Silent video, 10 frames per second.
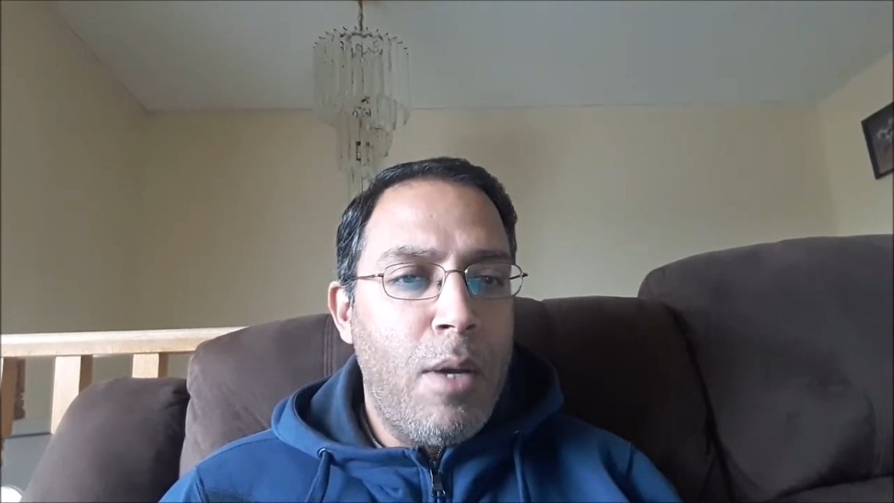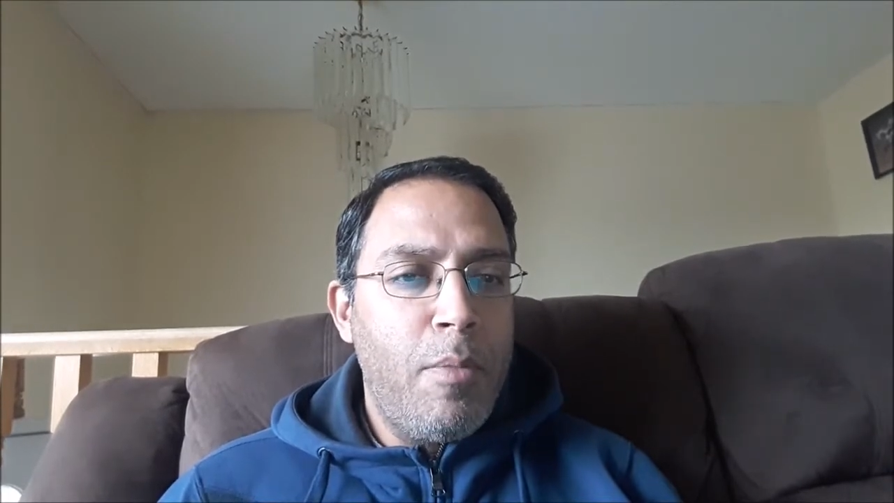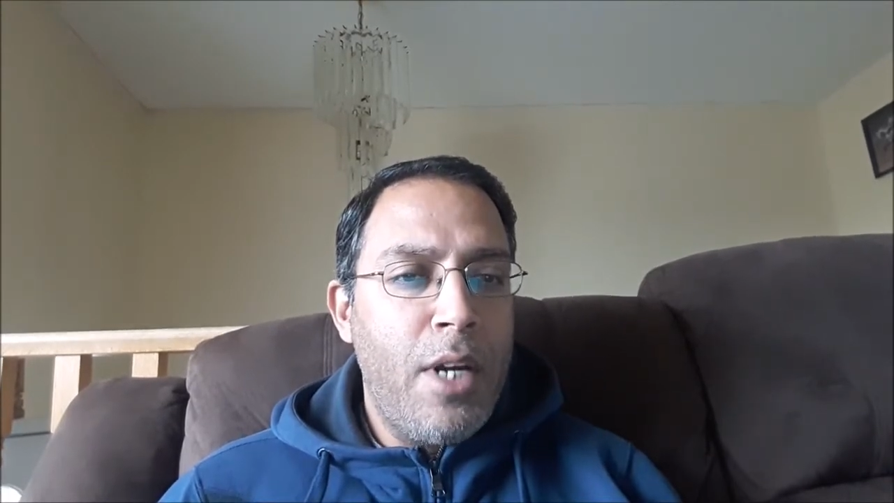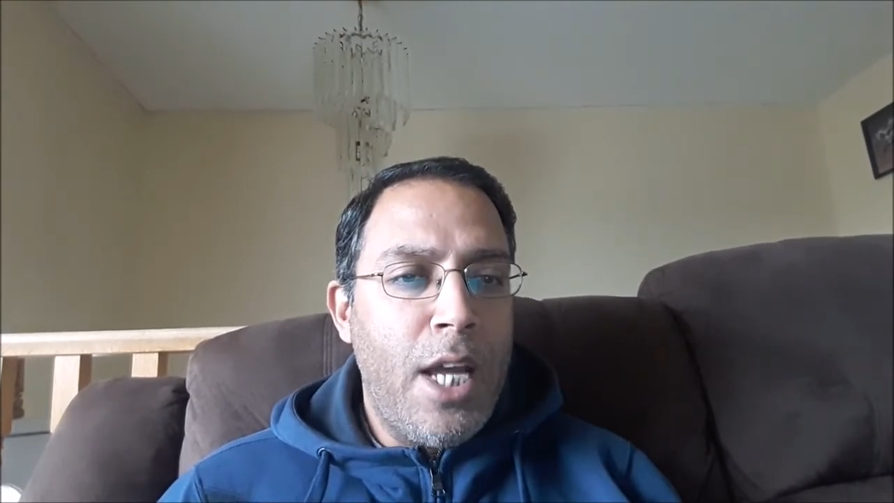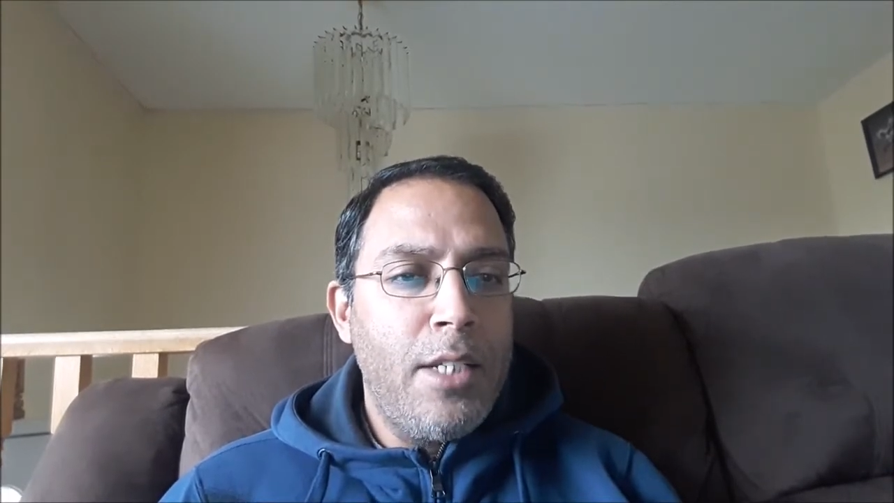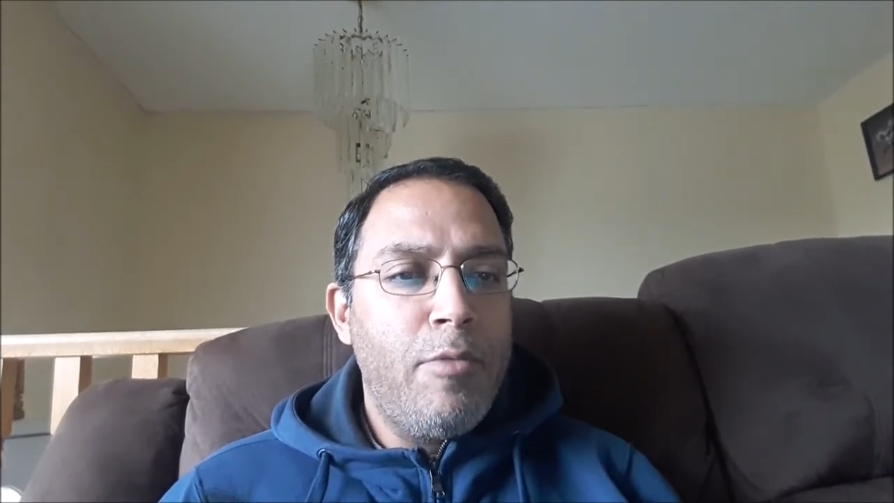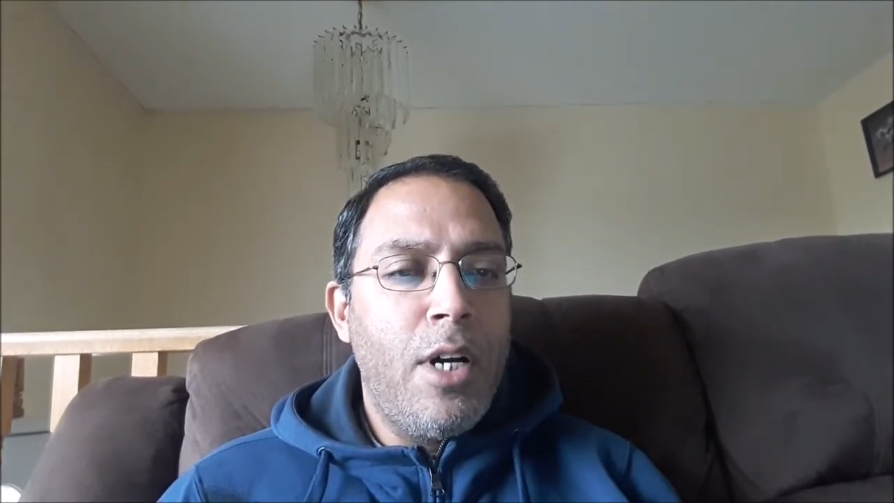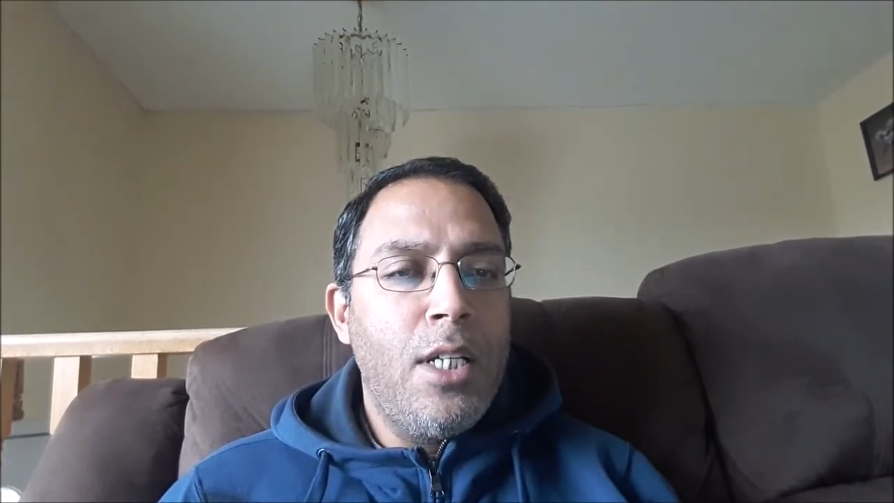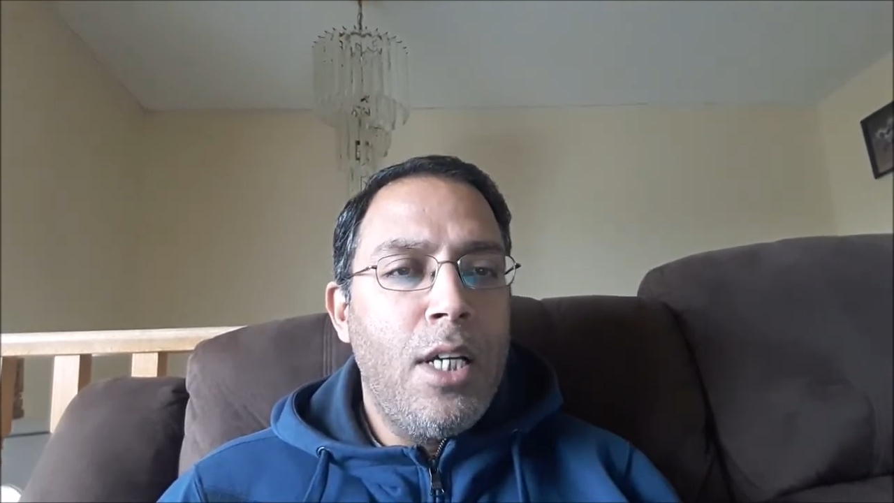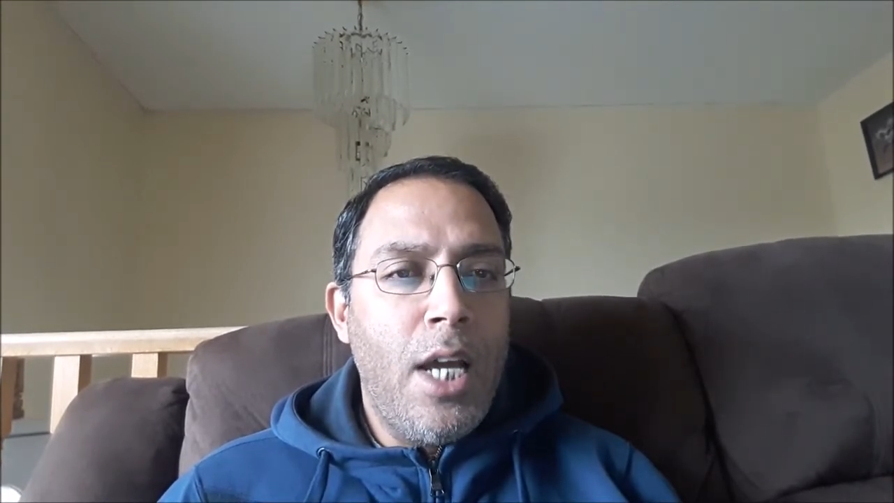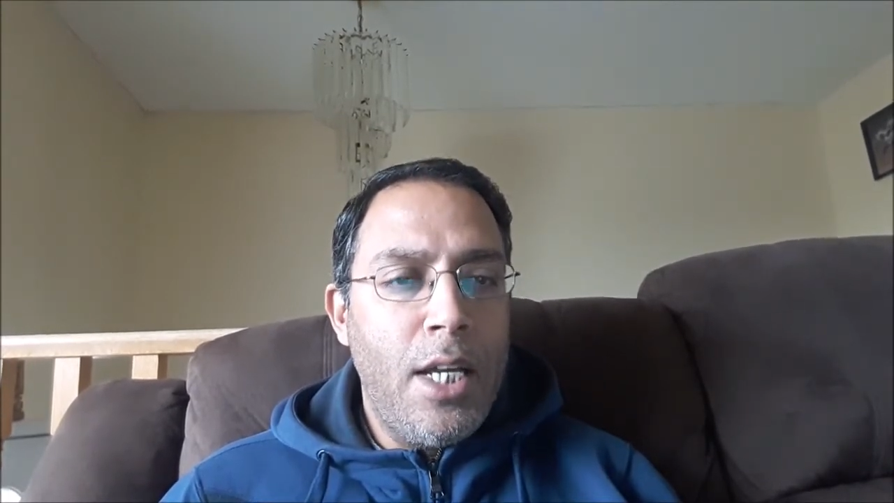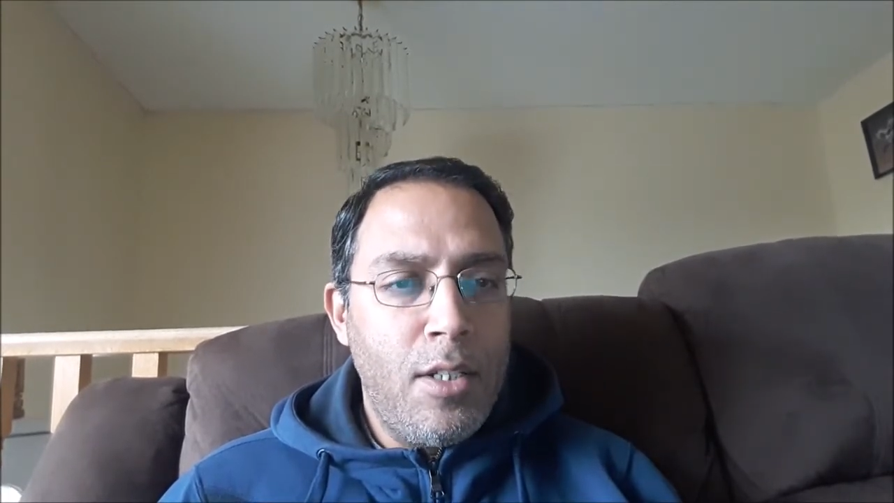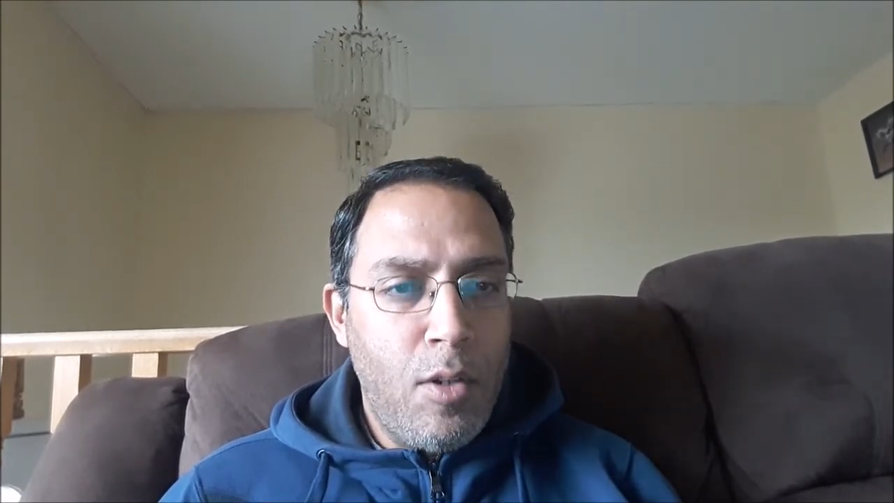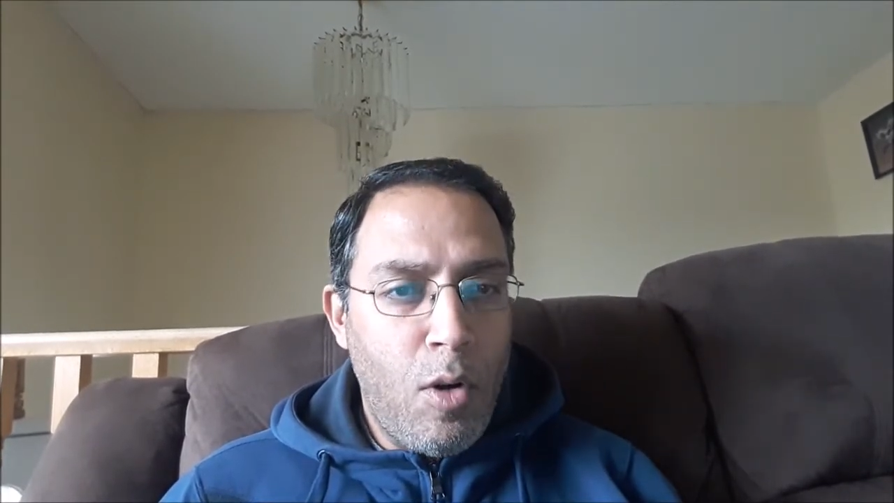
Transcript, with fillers: member as